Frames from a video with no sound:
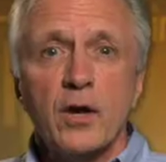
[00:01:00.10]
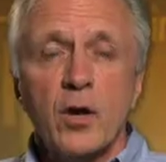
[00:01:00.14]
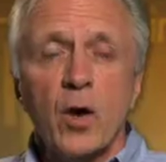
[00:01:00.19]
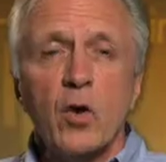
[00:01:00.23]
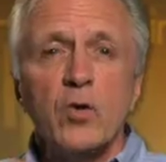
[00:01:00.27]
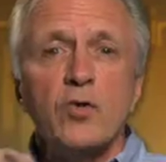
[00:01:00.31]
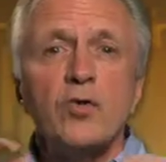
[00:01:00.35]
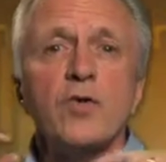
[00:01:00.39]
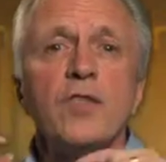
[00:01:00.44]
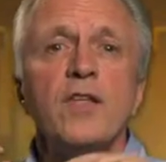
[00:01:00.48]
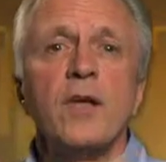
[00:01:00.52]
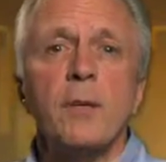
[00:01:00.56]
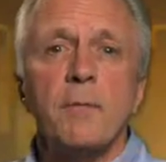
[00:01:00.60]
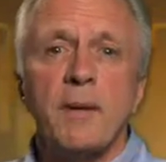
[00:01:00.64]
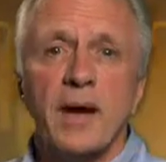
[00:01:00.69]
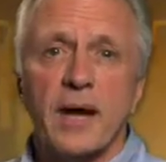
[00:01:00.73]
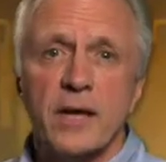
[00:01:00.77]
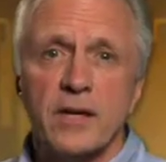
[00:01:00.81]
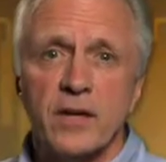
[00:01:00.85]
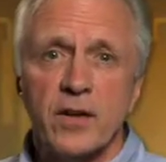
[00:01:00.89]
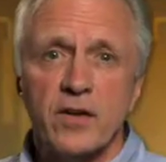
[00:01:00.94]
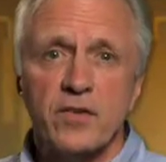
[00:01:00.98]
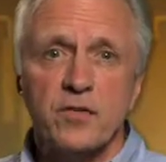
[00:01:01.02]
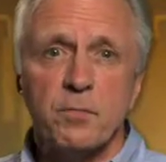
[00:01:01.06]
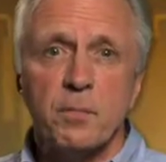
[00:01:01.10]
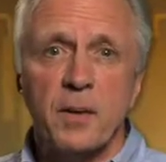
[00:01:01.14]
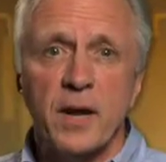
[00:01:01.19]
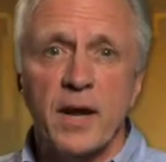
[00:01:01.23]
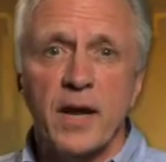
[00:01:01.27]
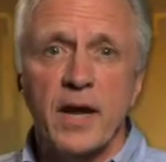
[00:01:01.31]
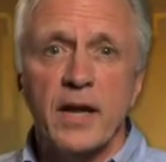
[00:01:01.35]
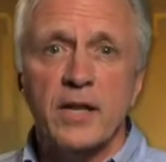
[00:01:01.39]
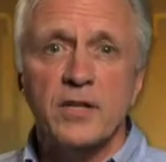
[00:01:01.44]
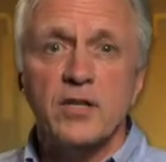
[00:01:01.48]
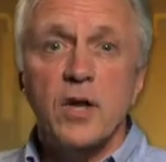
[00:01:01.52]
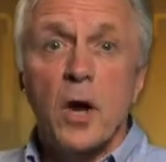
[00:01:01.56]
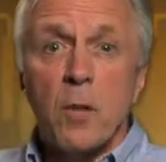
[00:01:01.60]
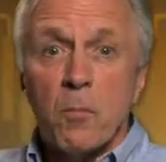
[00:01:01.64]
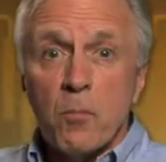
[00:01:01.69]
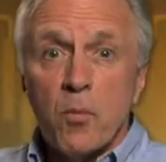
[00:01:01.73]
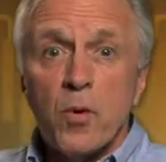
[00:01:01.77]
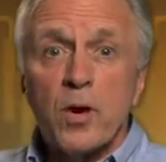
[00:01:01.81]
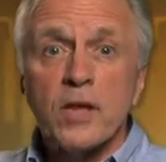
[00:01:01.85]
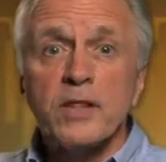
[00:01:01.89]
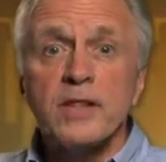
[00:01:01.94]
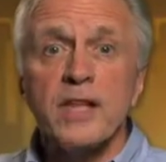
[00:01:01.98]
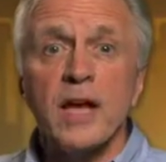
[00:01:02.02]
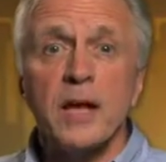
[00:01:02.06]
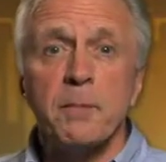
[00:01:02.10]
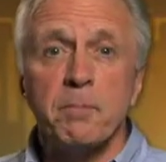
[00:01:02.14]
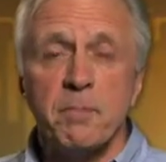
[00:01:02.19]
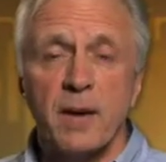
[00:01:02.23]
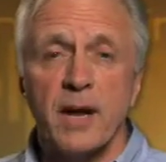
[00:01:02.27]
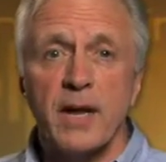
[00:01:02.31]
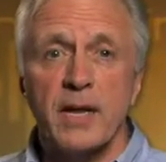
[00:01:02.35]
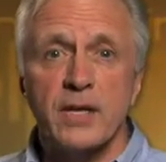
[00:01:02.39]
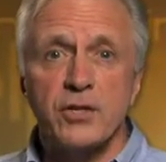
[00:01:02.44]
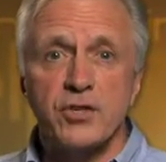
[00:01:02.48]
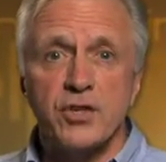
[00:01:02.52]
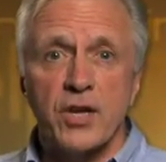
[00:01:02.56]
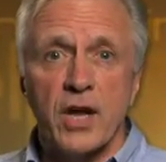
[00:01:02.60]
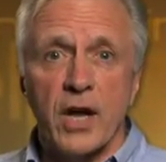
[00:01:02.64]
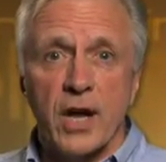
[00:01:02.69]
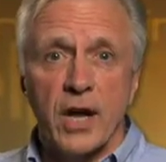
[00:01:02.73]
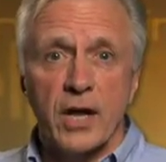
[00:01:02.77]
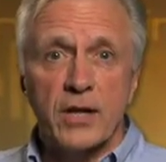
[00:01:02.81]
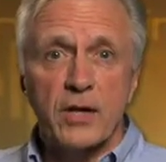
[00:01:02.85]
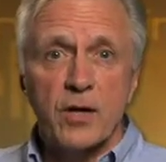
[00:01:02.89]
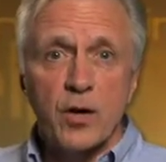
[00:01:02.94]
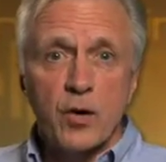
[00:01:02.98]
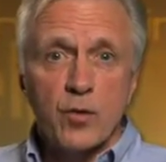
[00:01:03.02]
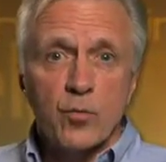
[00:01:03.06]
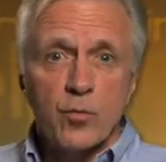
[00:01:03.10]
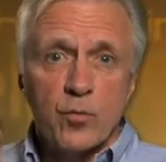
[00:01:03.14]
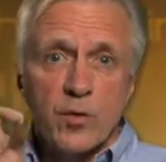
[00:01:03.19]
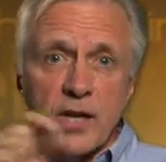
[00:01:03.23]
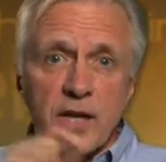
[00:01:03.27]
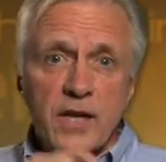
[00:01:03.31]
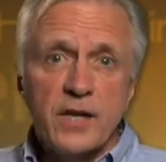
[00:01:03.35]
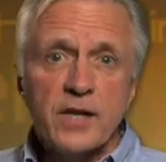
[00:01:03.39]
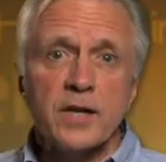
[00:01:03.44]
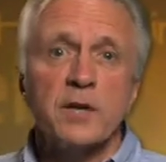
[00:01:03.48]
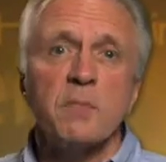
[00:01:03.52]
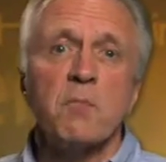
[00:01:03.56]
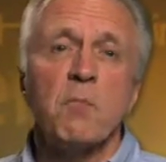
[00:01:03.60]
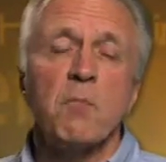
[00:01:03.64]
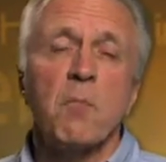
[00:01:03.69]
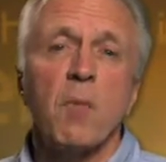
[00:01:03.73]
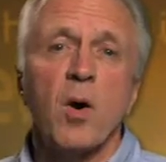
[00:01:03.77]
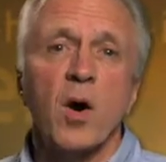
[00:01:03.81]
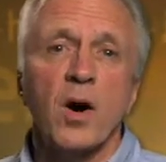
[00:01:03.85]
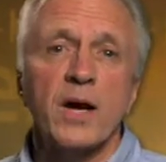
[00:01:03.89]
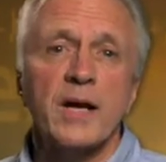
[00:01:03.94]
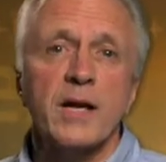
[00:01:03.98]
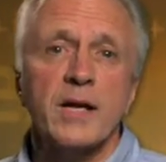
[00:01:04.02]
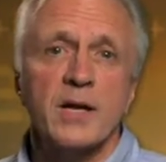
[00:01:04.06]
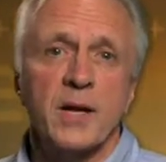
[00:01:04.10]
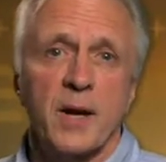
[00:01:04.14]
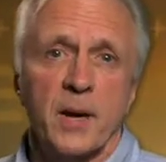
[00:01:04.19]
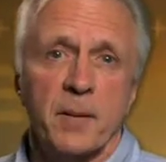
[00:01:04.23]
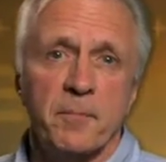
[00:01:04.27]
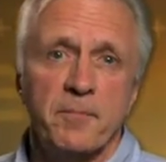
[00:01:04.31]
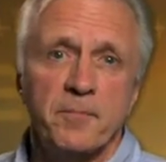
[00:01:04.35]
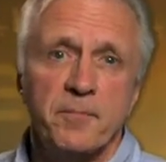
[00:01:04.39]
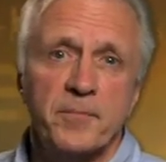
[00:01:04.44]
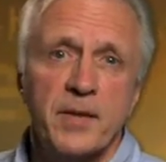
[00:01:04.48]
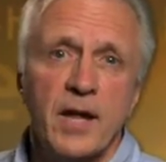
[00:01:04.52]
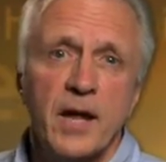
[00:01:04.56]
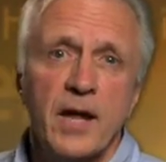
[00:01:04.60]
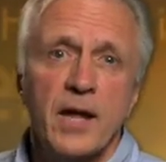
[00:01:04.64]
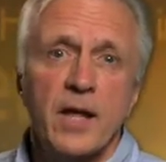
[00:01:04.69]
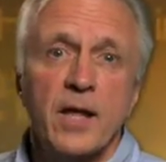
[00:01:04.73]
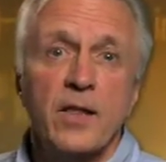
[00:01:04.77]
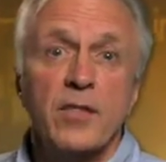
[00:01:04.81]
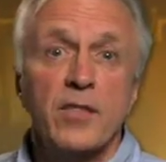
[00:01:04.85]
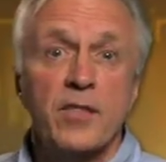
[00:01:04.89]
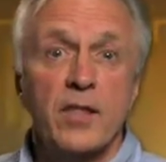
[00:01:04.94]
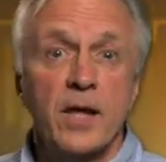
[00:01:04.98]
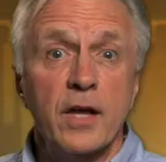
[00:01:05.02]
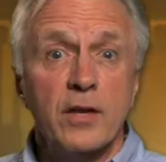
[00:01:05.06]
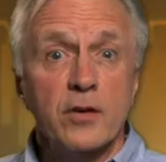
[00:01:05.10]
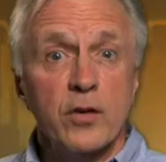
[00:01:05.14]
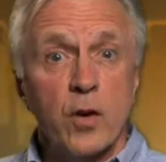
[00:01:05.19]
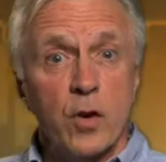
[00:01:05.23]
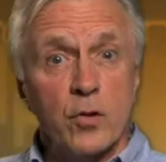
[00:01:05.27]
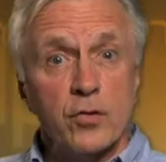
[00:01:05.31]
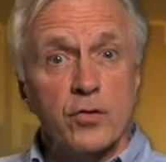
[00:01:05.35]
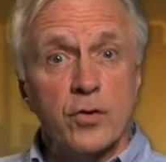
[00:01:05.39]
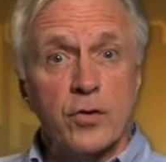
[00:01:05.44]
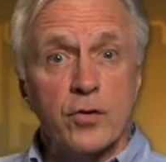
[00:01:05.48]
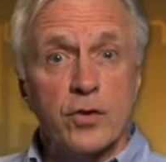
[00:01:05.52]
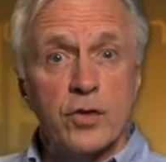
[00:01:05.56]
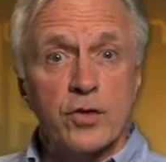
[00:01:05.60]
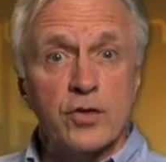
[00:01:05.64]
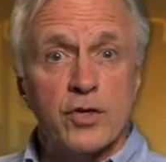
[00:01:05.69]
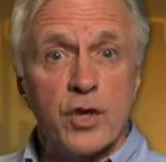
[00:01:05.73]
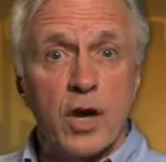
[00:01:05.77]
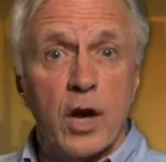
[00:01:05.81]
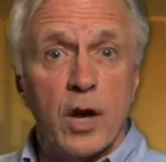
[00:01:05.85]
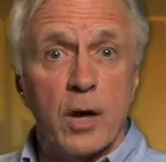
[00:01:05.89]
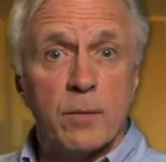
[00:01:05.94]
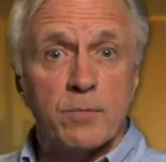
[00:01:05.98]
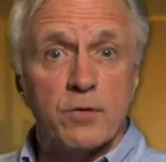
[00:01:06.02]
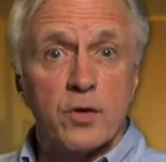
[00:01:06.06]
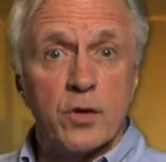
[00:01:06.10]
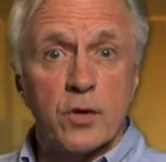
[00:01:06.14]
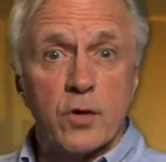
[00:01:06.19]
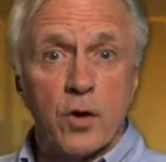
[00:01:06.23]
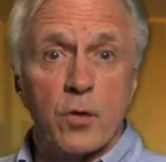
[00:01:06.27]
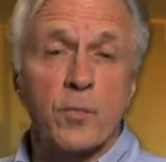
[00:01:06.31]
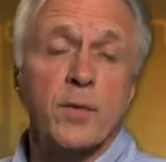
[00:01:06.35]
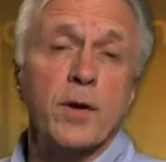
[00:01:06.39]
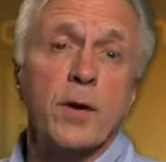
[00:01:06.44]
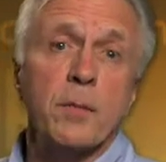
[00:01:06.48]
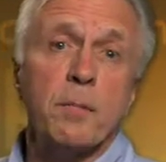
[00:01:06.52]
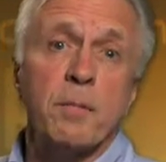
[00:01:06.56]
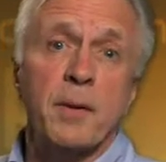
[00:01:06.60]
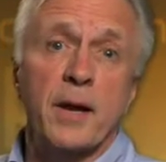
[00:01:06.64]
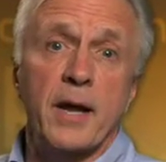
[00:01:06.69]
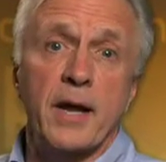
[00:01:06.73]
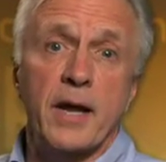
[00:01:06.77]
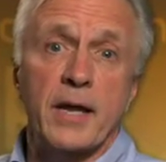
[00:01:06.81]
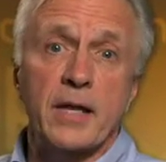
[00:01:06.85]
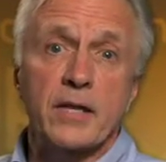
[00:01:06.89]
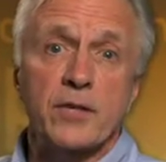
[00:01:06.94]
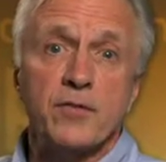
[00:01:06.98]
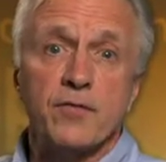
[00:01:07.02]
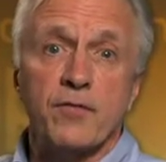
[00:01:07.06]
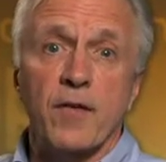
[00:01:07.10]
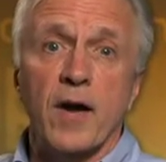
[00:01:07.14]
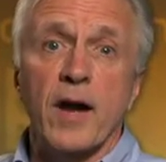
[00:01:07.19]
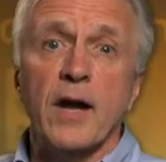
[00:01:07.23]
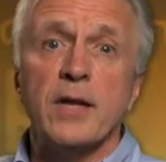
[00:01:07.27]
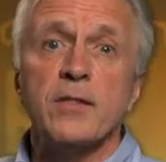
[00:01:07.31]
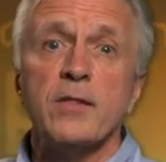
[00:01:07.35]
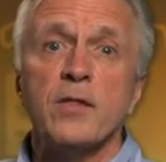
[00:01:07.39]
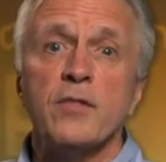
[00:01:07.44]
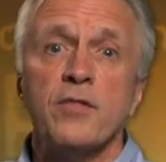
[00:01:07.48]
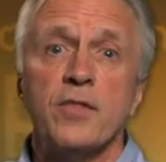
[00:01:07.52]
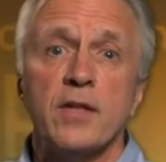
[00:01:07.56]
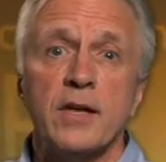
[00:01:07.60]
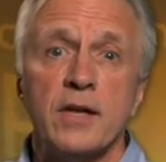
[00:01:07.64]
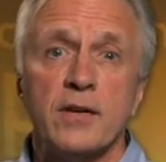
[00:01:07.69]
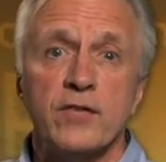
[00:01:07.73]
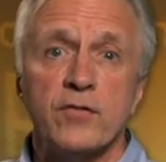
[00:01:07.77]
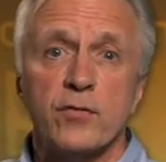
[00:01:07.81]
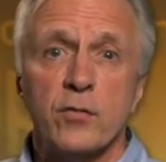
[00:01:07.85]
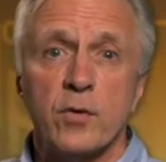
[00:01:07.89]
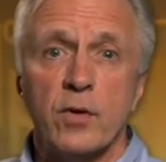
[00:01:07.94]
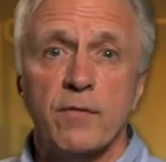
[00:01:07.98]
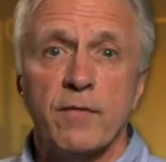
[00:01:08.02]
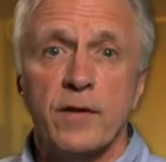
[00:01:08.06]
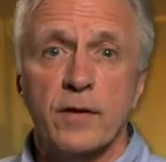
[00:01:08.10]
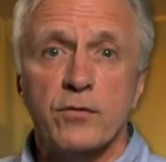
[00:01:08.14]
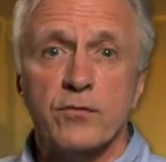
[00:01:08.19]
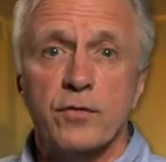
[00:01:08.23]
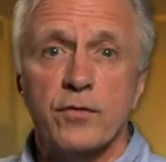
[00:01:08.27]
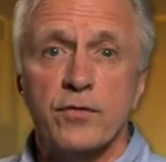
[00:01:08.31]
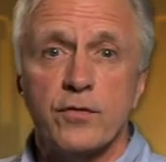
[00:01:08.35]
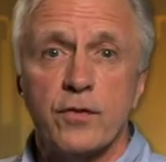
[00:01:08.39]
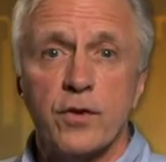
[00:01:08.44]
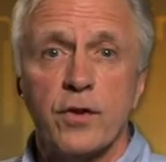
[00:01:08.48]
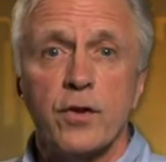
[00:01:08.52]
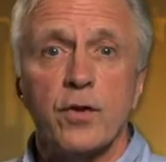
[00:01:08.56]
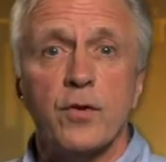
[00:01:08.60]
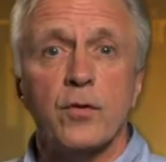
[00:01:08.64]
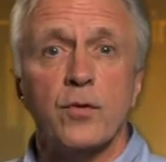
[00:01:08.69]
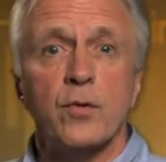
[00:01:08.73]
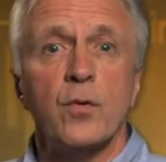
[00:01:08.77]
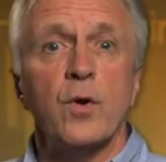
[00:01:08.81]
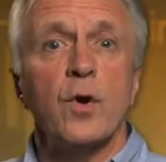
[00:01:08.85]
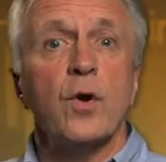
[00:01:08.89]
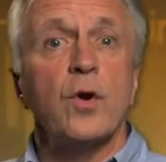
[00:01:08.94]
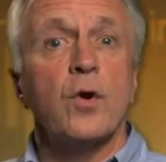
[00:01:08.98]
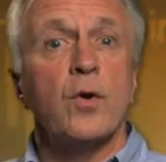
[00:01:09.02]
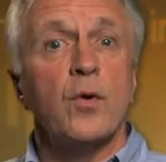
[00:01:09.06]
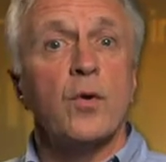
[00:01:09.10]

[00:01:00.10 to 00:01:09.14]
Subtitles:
go to the About Us page, print that page out, read it, mark it up. Then go to the Jobs or Career page, find the things that are of interest to you,